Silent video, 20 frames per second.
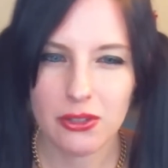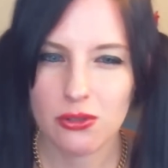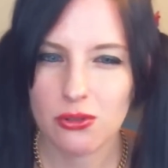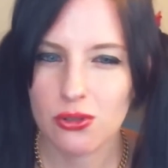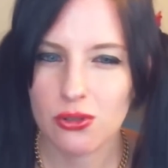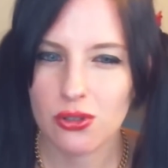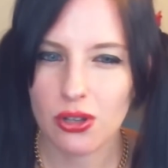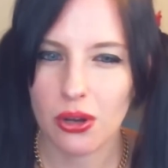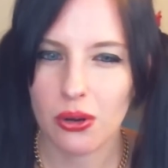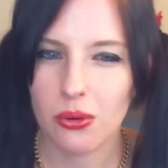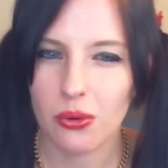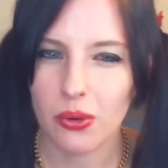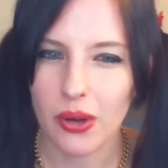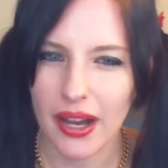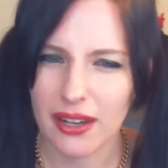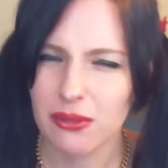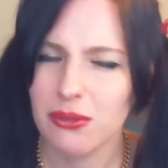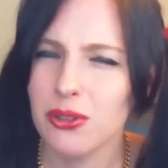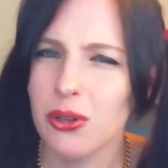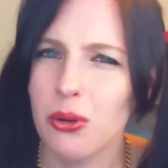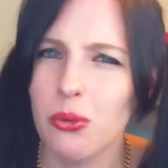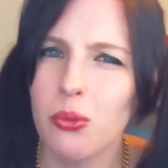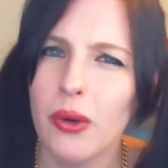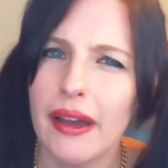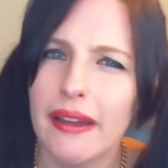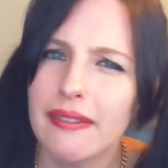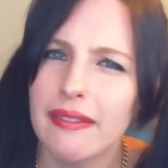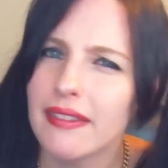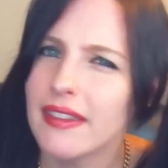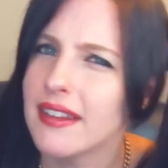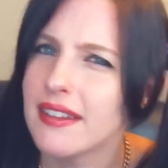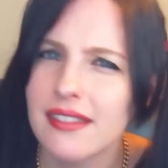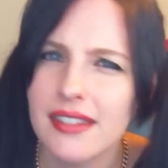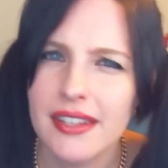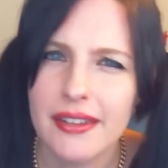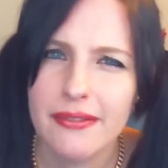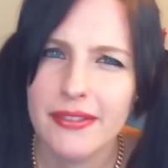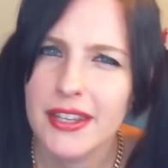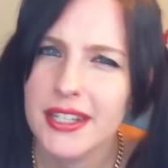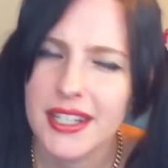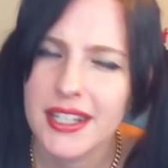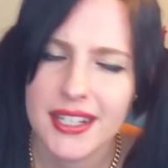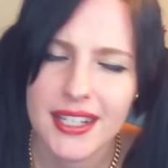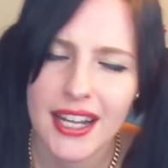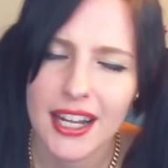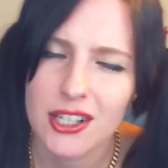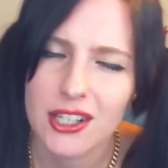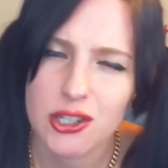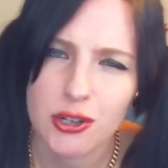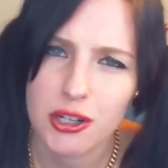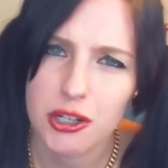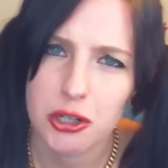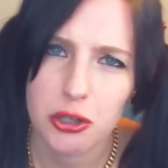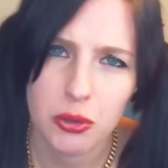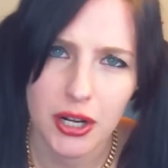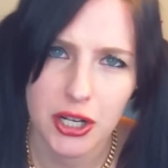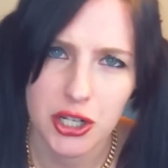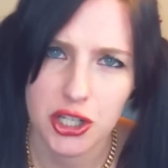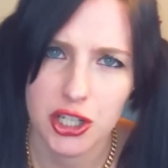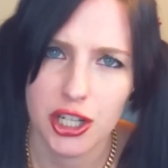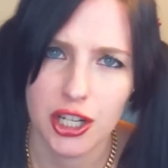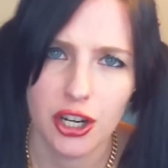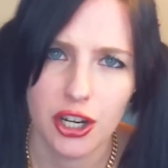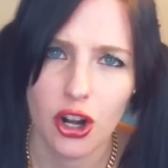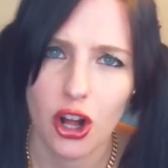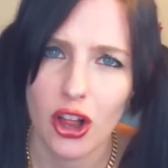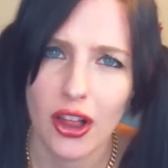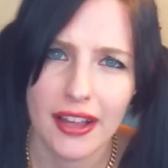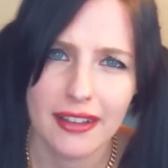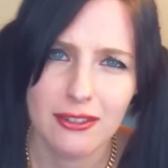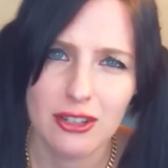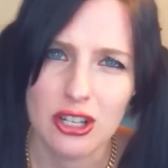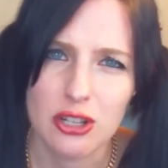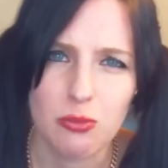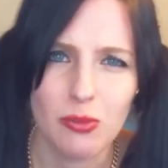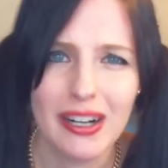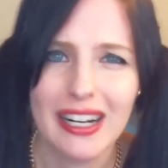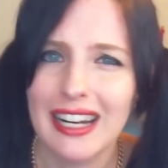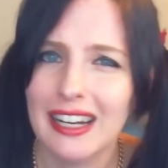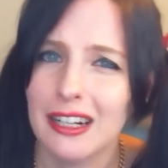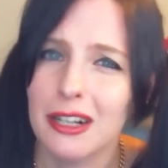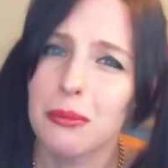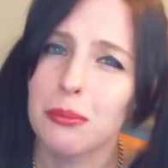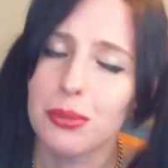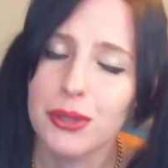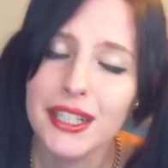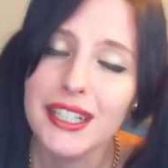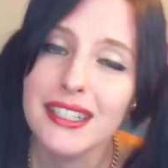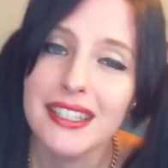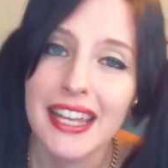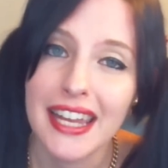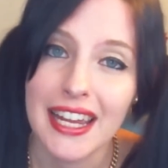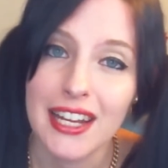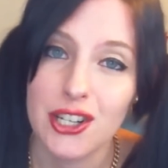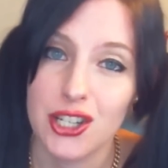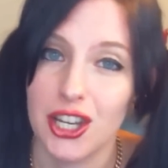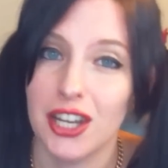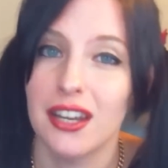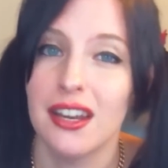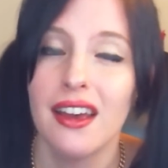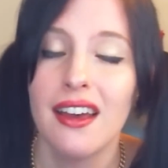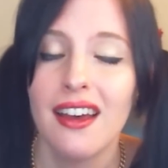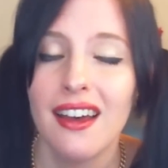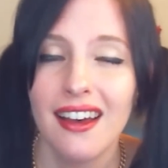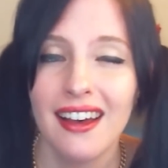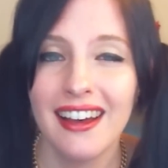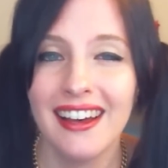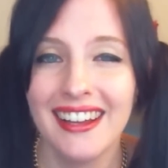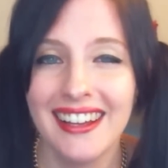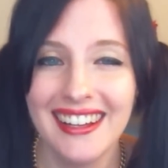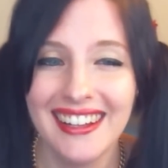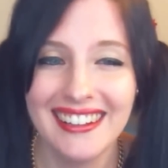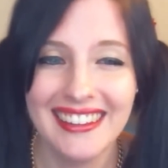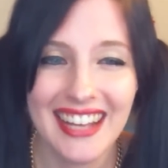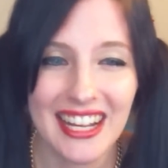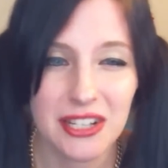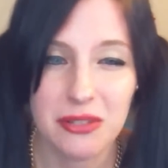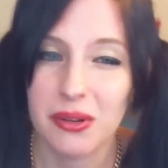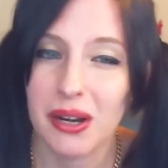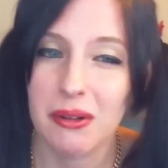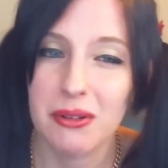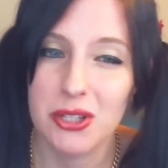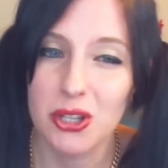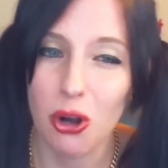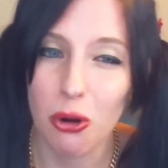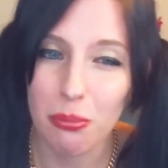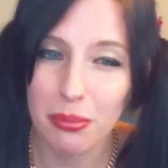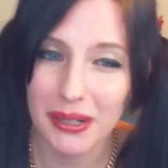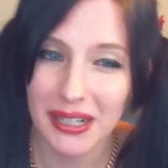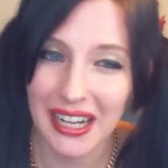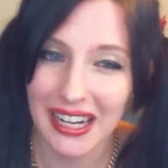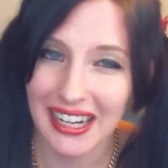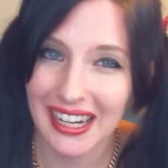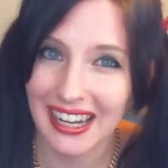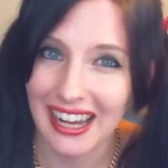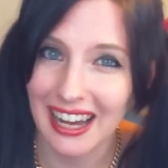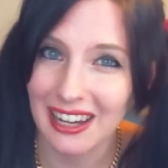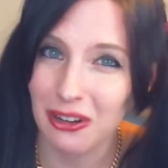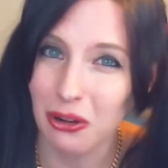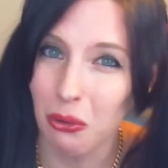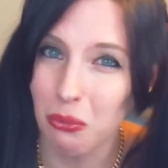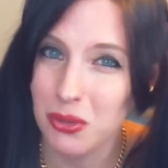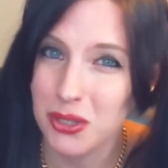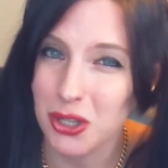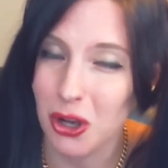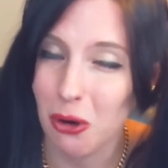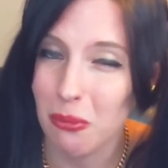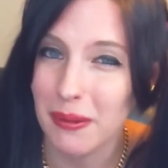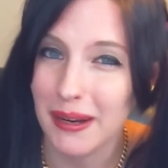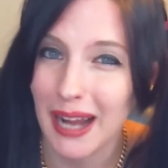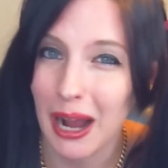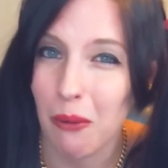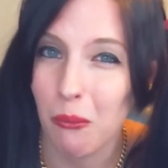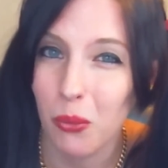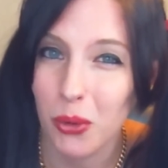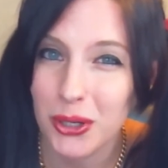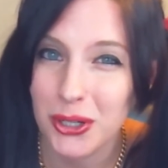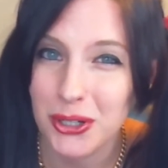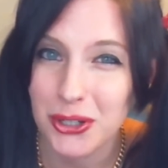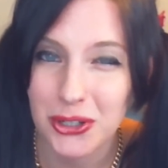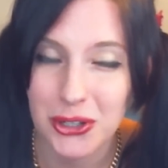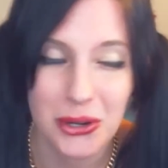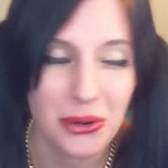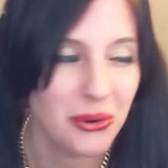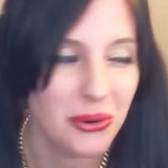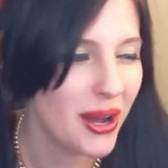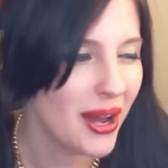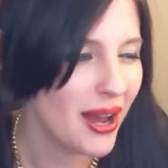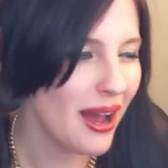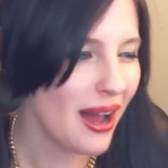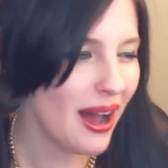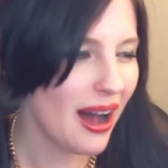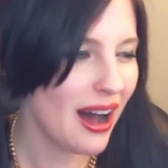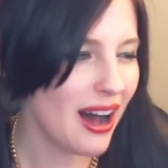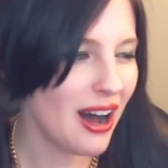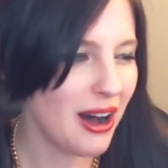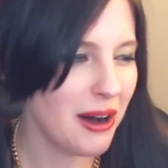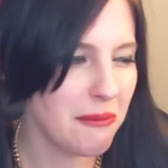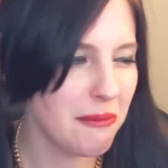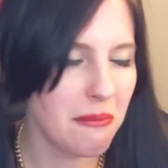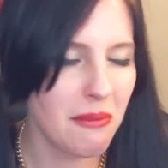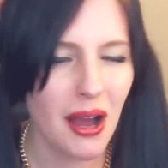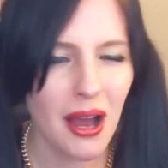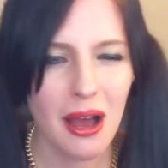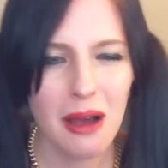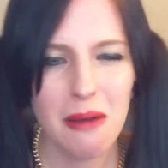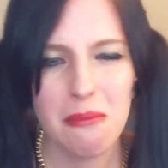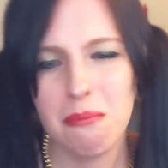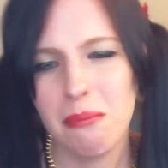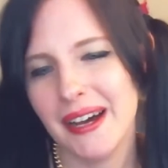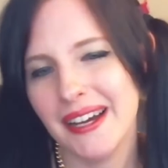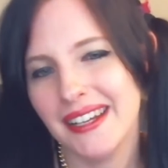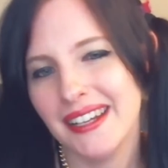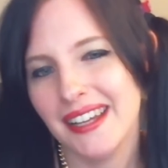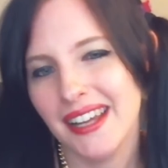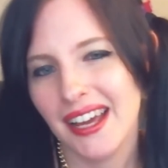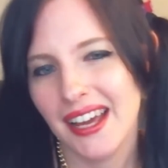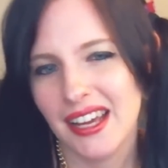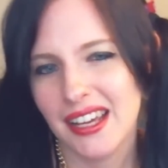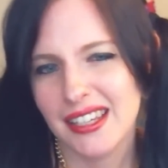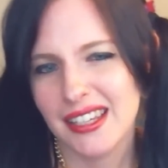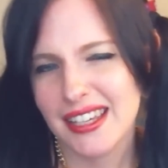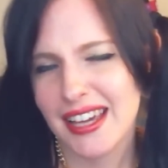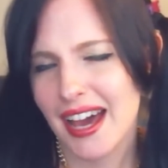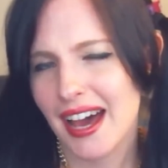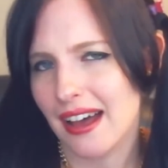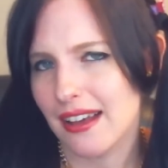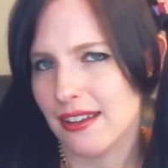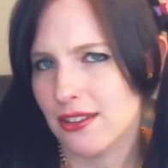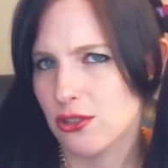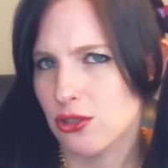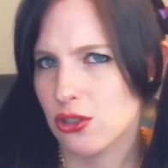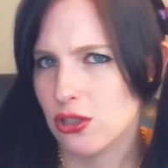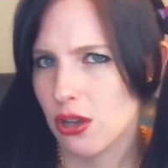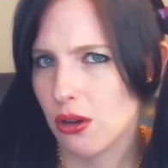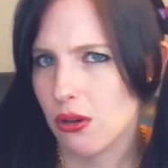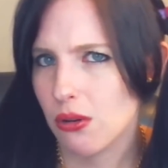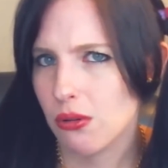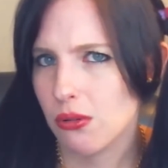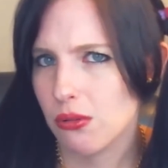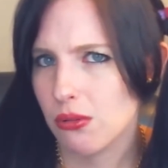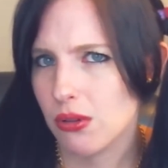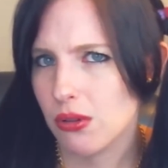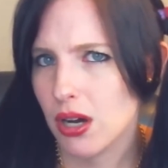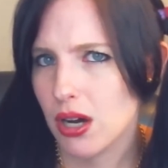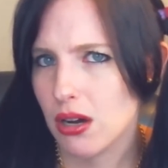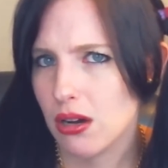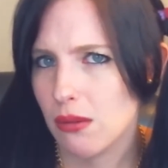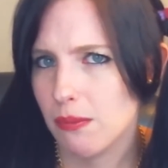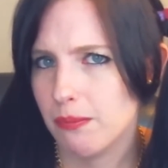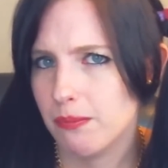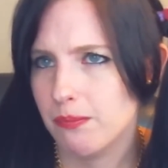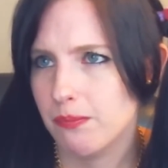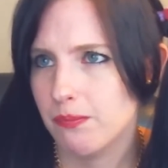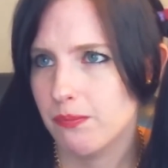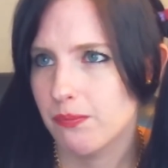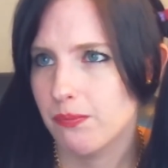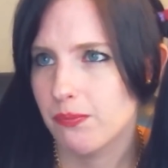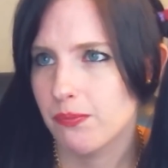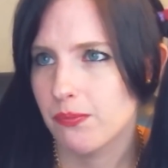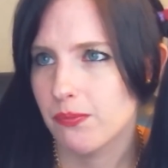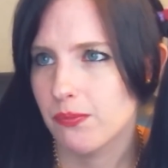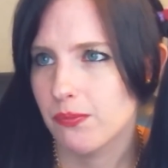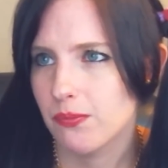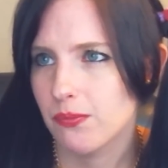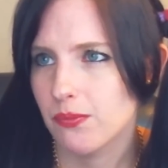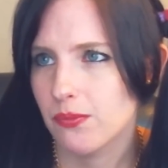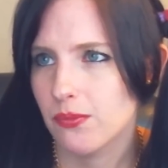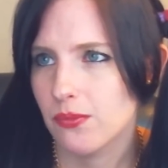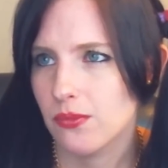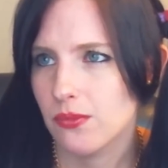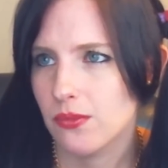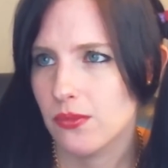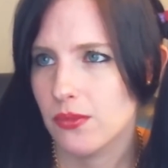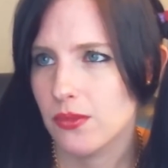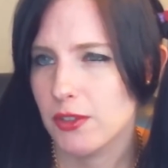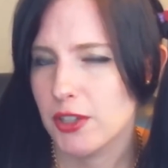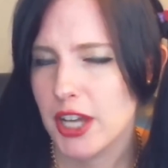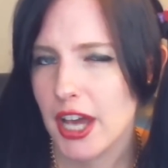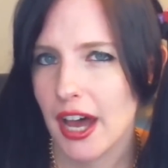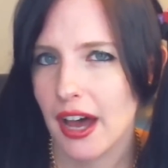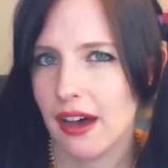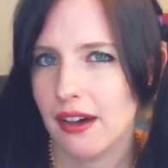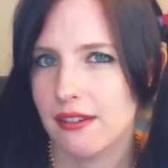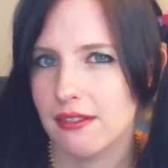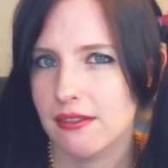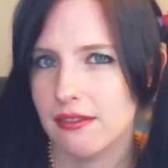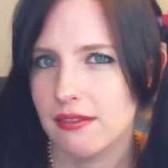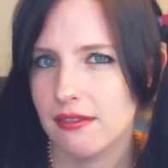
So I don't know if this is answering your question at all. I just went on a complete tangent. And that's what I kind of was hoping I wouldn't do. But yeah, so yeah.